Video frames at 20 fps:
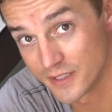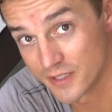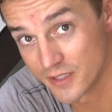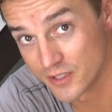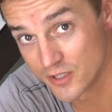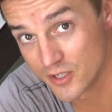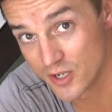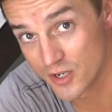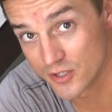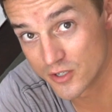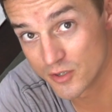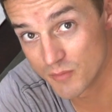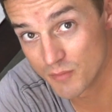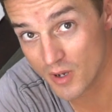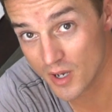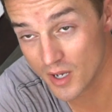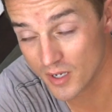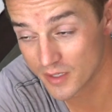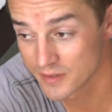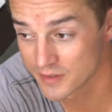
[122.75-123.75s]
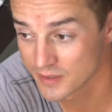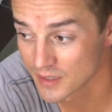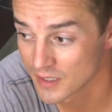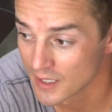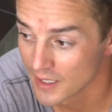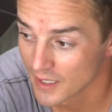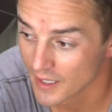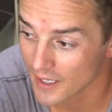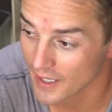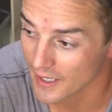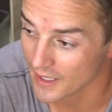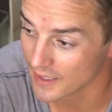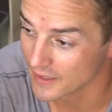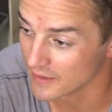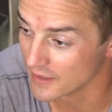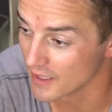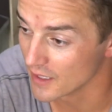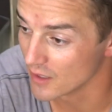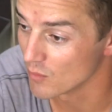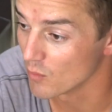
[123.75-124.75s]
to the junction box,
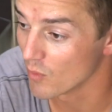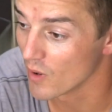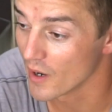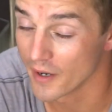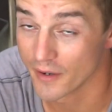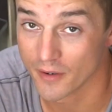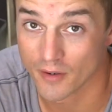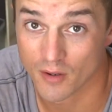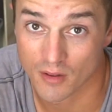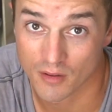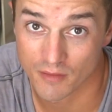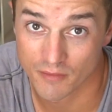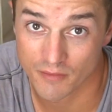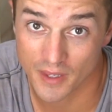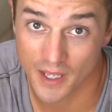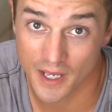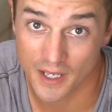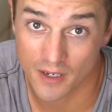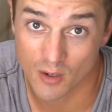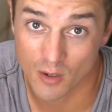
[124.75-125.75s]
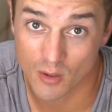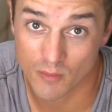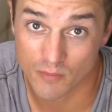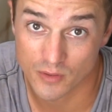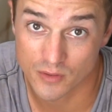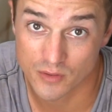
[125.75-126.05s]
and then wiring all of that over